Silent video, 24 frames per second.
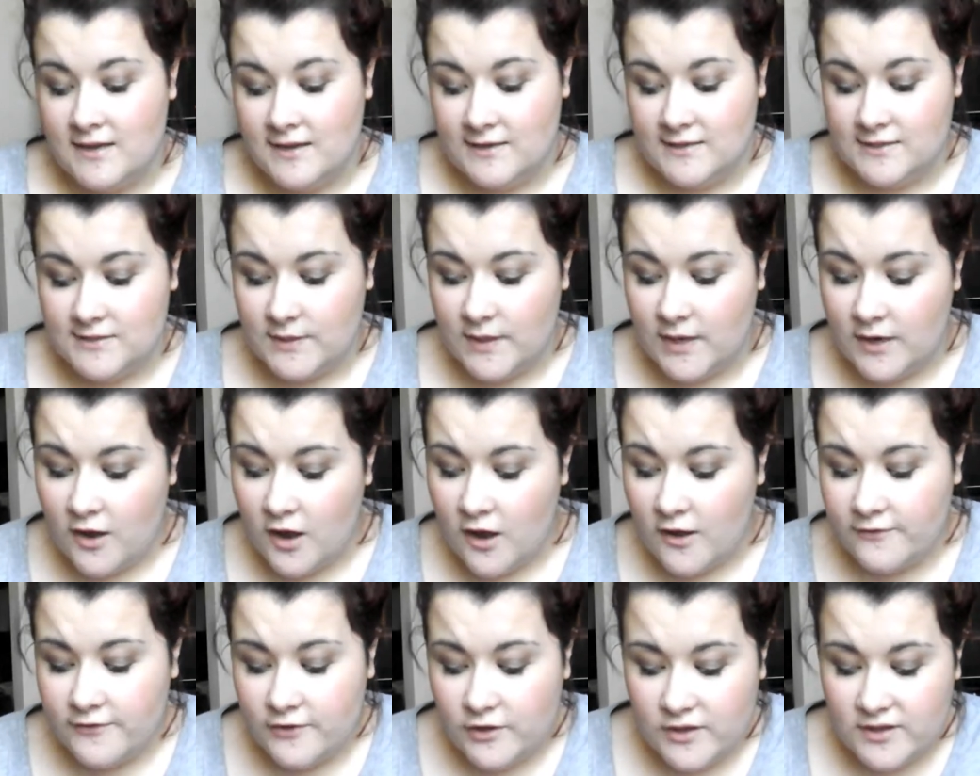So I
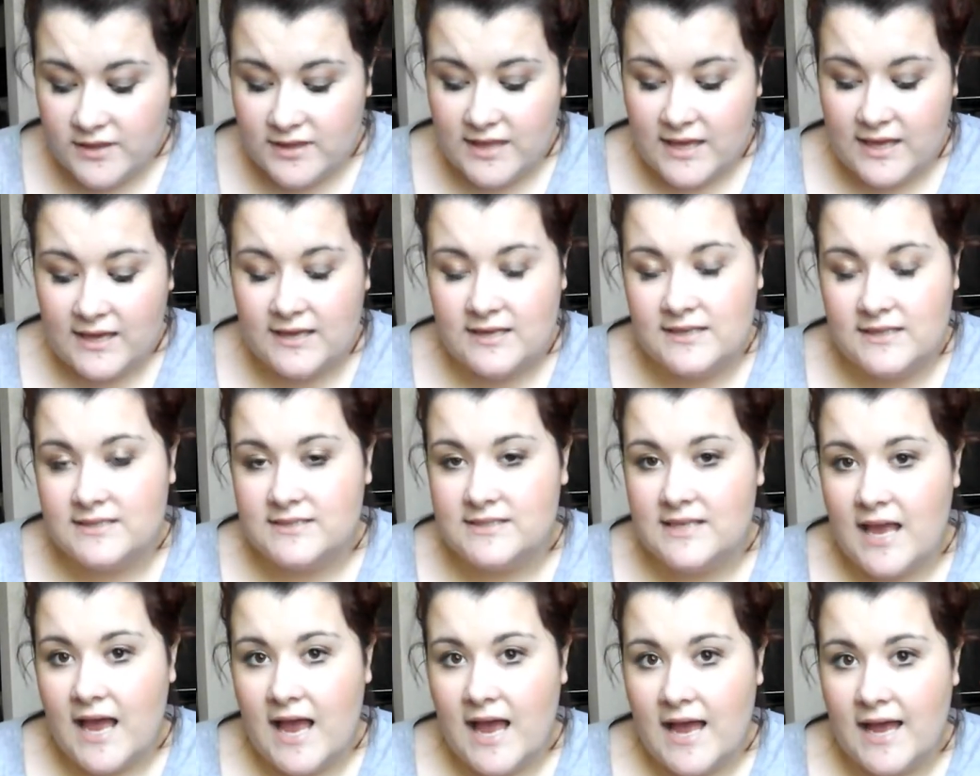got a few things
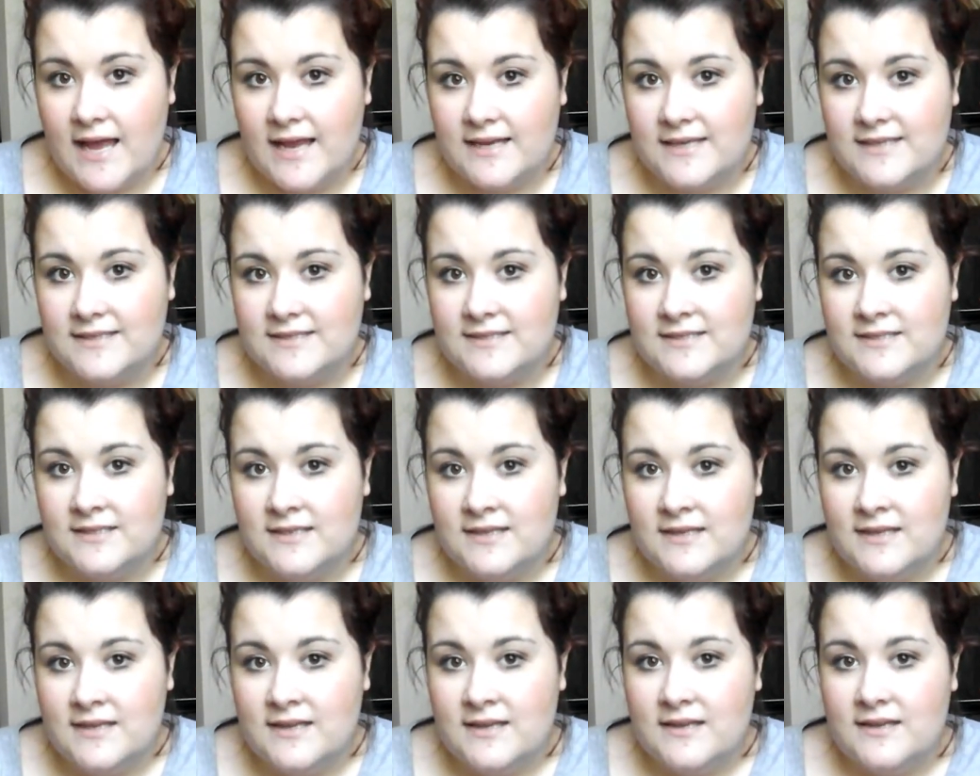and
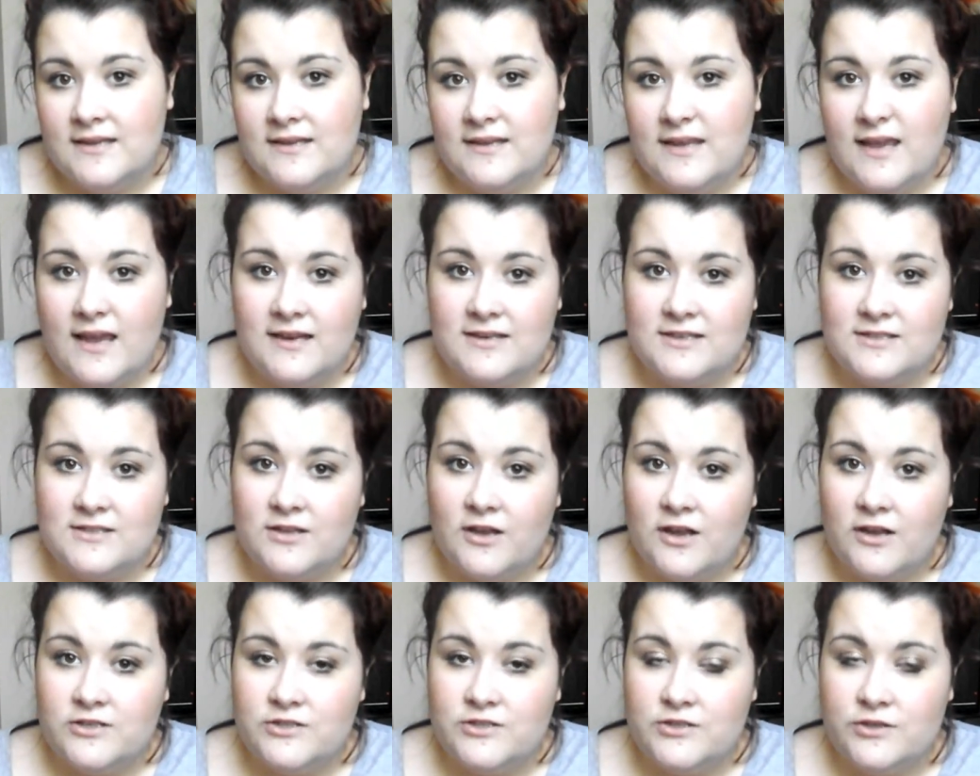yeah, just
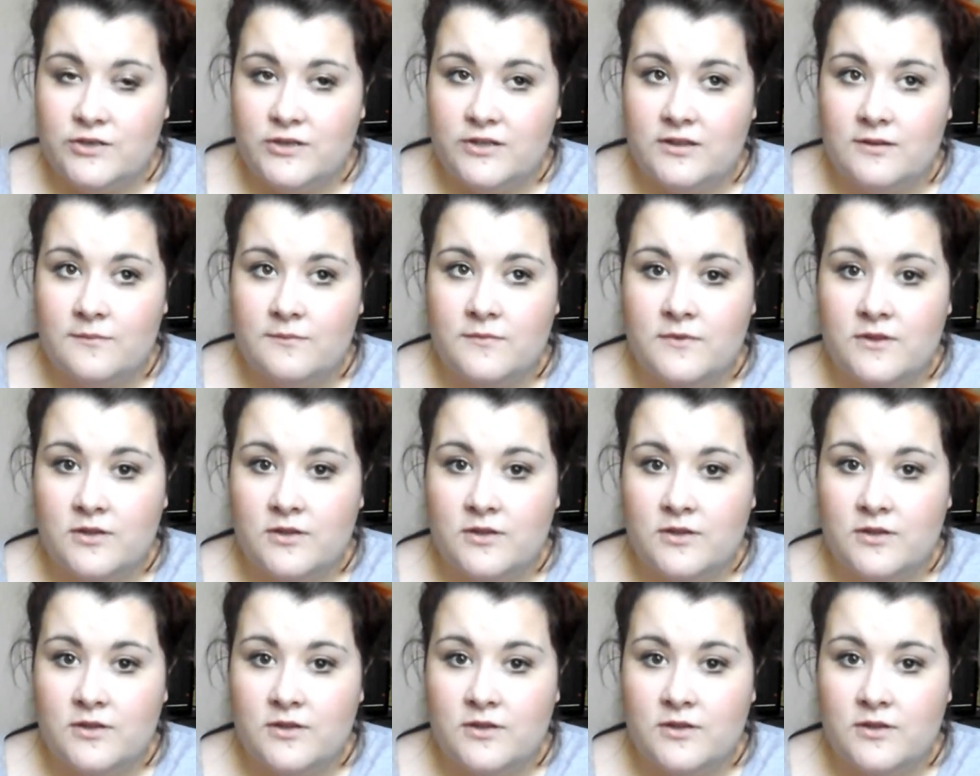thought I'd show you them.